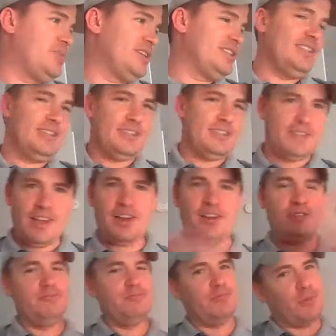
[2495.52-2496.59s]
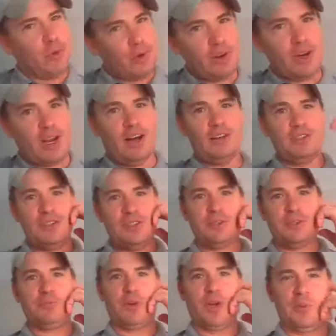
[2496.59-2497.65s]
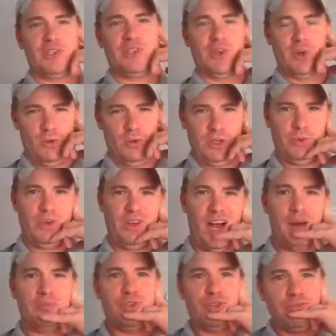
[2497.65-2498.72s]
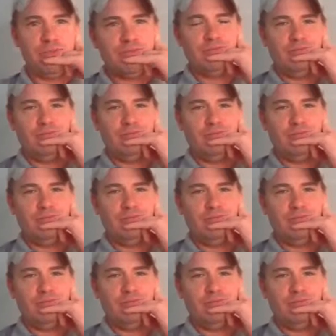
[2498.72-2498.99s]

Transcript: business, yeah, four-year colleges are pretty much your only real option.